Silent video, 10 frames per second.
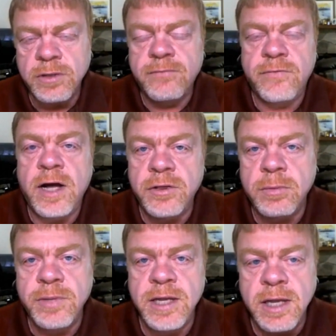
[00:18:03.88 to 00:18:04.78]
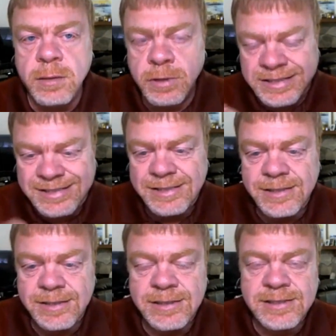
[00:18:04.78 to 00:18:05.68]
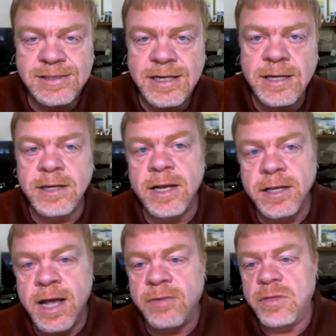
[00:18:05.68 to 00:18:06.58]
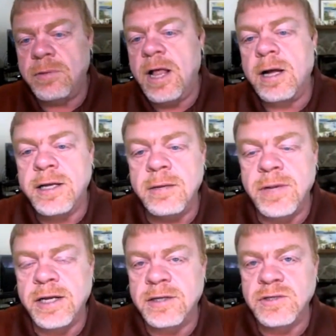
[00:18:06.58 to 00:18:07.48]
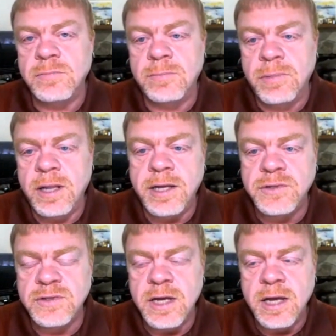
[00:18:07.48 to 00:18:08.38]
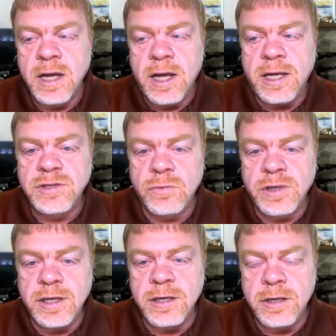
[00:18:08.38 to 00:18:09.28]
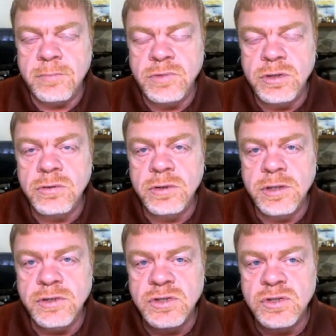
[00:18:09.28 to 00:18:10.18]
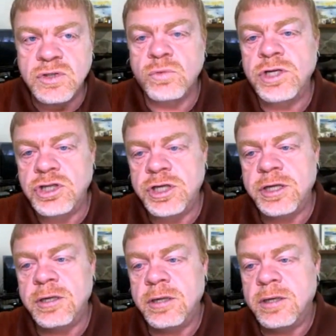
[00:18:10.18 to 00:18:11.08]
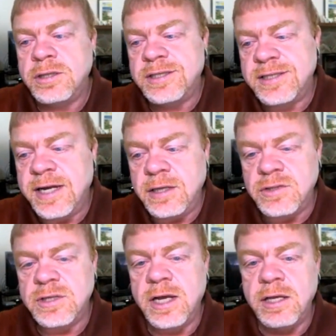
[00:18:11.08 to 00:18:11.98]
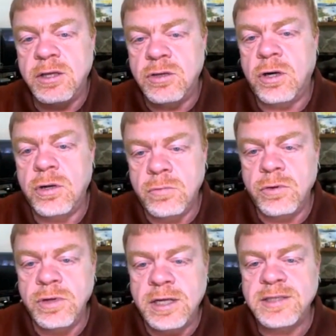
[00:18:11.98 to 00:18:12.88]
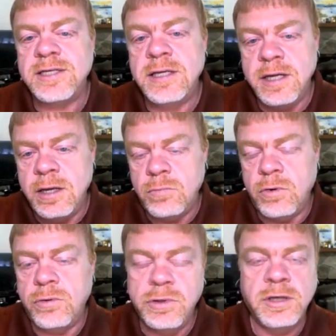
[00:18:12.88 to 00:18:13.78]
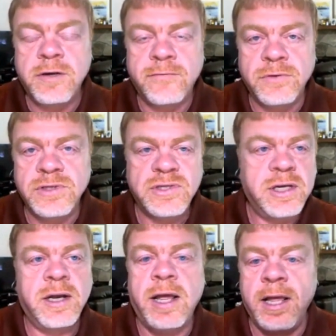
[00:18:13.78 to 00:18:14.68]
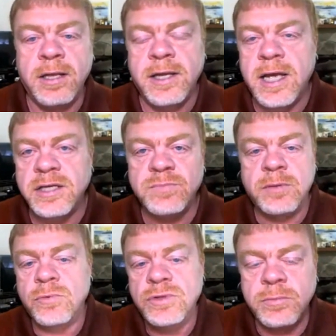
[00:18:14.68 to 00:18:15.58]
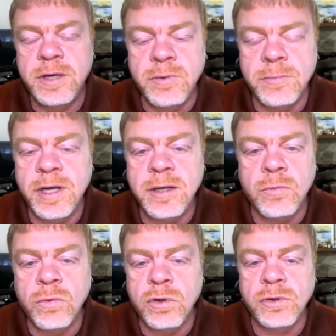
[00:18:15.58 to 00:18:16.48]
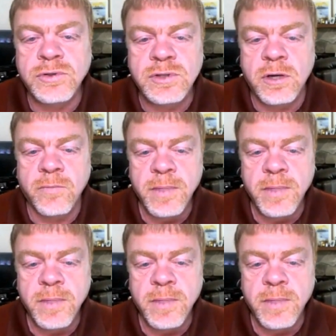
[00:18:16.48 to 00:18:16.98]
the father being able to sit in the seat and have the locking mechanism in place. And so what they ended up doing is switching seats, and the daughter rode in that seat and he rode in a different seat, and the cast members were able to make it work. So